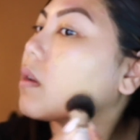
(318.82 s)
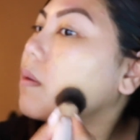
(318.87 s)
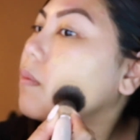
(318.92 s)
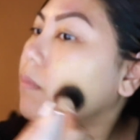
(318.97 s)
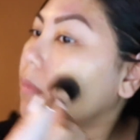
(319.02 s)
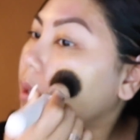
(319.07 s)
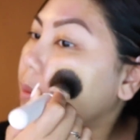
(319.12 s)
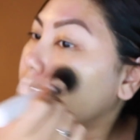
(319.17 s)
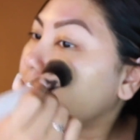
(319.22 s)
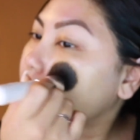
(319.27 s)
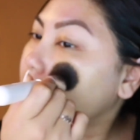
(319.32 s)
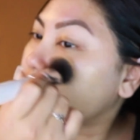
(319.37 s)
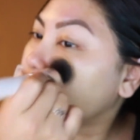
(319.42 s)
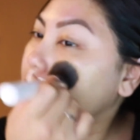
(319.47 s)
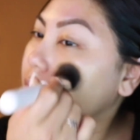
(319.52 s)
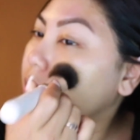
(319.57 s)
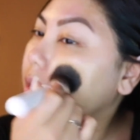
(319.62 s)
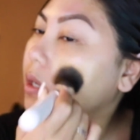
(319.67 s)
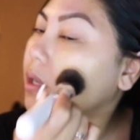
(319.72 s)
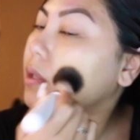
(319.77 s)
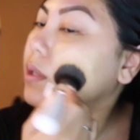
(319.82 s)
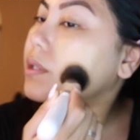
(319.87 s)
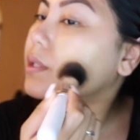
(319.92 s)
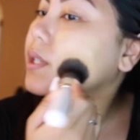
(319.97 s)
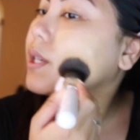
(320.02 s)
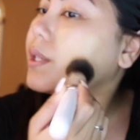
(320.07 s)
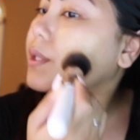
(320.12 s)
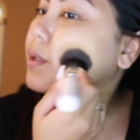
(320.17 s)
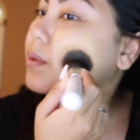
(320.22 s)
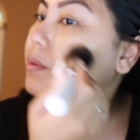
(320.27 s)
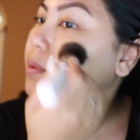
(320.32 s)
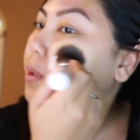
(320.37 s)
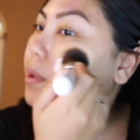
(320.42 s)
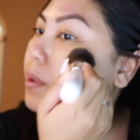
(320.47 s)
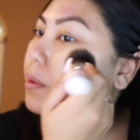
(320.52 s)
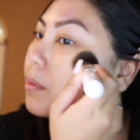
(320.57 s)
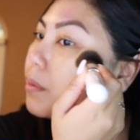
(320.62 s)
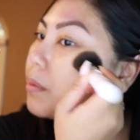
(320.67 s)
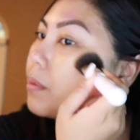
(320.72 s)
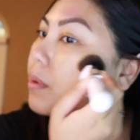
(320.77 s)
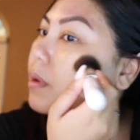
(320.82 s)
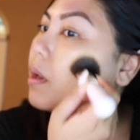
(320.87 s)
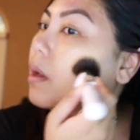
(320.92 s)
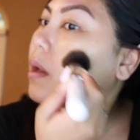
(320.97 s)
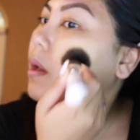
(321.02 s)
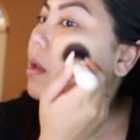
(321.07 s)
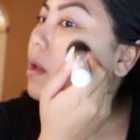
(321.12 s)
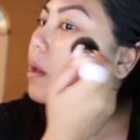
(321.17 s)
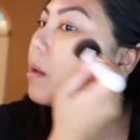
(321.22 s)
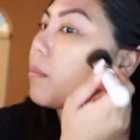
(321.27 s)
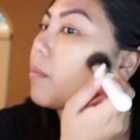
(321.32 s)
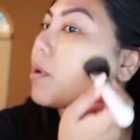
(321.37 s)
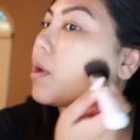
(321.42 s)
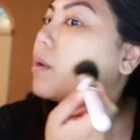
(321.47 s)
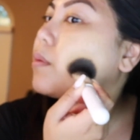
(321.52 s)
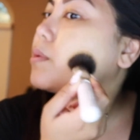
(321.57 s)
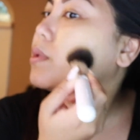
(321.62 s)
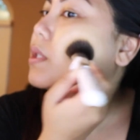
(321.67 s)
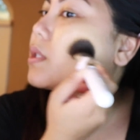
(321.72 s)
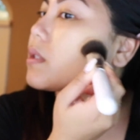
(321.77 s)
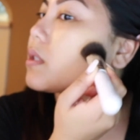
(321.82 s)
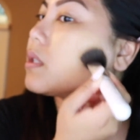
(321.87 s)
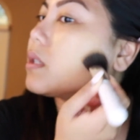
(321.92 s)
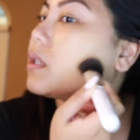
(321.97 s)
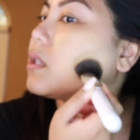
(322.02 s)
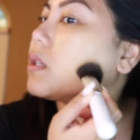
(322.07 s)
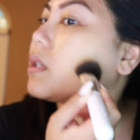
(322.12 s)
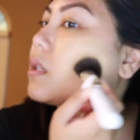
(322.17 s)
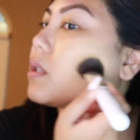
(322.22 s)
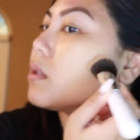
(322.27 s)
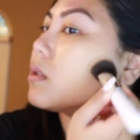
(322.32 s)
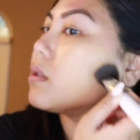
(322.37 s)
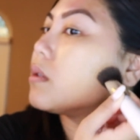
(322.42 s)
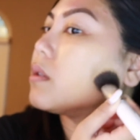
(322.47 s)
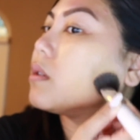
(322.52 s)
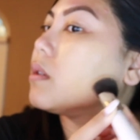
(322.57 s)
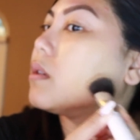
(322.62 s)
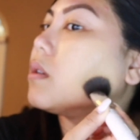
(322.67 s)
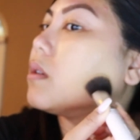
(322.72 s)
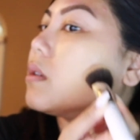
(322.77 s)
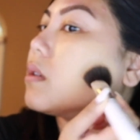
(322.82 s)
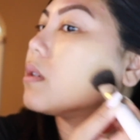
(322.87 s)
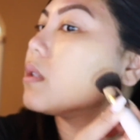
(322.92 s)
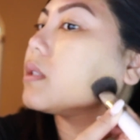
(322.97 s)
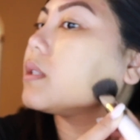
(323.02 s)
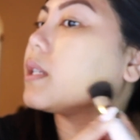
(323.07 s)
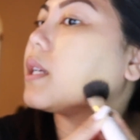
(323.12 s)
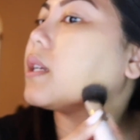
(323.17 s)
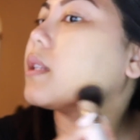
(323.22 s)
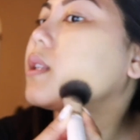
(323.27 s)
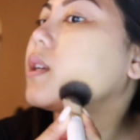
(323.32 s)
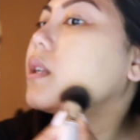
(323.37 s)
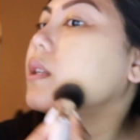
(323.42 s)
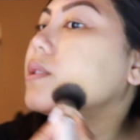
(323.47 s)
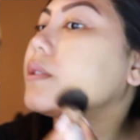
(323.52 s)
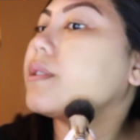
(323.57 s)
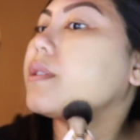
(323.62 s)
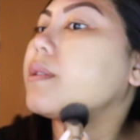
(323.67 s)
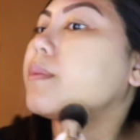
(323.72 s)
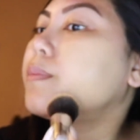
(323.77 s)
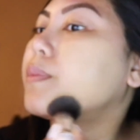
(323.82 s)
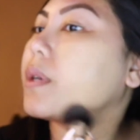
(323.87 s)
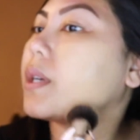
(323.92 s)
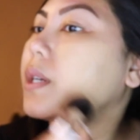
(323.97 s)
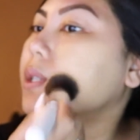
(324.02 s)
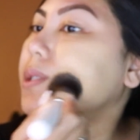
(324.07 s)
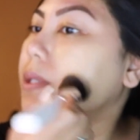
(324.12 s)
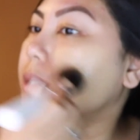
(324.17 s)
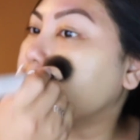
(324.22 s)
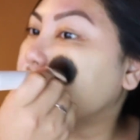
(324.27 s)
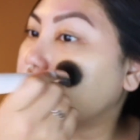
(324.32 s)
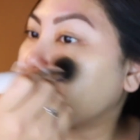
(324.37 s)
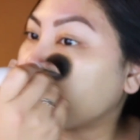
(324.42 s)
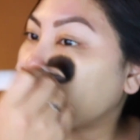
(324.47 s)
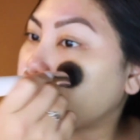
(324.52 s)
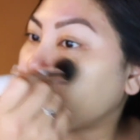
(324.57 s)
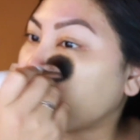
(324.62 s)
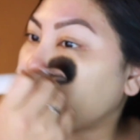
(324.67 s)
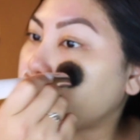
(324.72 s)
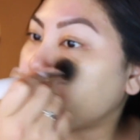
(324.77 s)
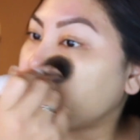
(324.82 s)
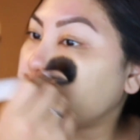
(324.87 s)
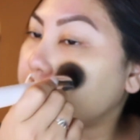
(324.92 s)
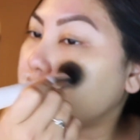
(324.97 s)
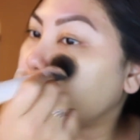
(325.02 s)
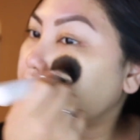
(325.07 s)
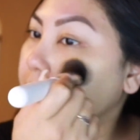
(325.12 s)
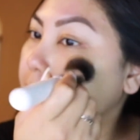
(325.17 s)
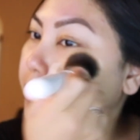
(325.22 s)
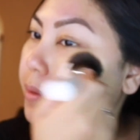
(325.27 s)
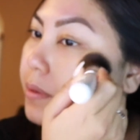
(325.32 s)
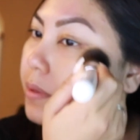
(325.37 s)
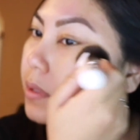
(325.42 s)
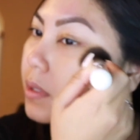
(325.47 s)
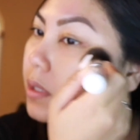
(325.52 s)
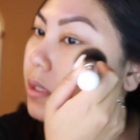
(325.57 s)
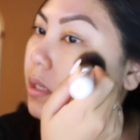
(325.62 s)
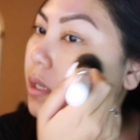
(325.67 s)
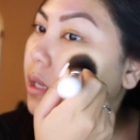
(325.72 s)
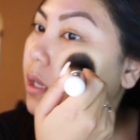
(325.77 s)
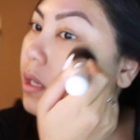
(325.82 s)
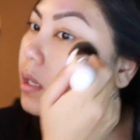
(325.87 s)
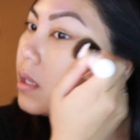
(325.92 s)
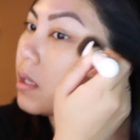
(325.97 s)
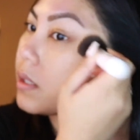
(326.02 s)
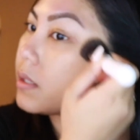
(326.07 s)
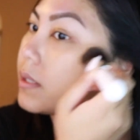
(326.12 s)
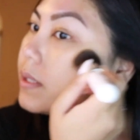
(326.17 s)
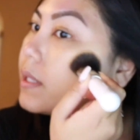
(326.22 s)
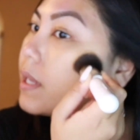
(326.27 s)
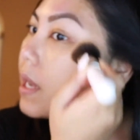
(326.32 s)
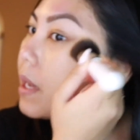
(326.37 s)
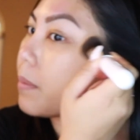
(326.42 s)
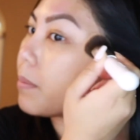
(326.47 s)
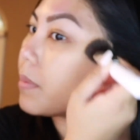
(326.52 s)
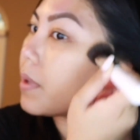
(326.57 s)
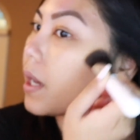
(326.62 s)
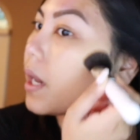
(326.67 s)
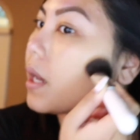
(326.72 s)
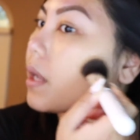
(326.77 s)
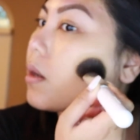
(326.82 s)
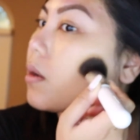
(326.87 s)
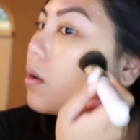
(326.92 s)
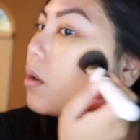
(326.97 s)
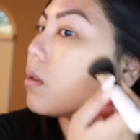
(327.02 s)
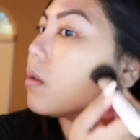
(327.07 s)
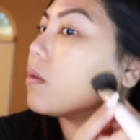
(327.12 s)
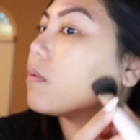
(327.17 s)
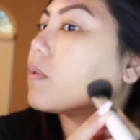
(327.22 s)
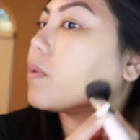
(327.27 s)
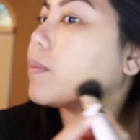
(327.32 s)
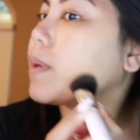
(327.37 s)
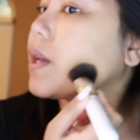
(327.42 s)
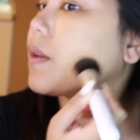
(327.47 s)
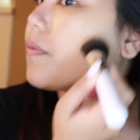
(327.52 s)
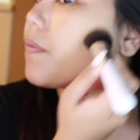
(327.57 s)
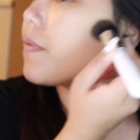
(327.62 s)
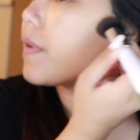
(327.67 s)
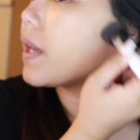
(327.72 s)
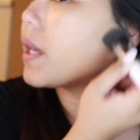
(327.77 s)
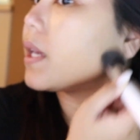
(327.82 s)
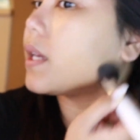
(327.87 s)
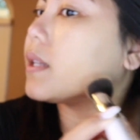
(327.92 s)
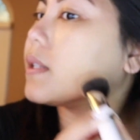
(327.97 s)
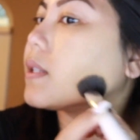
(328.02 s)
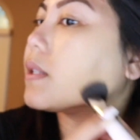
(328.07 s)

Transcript: Maybe it's $2, I don't know. But I'm just gonna take that into the brush and dab that all over my face.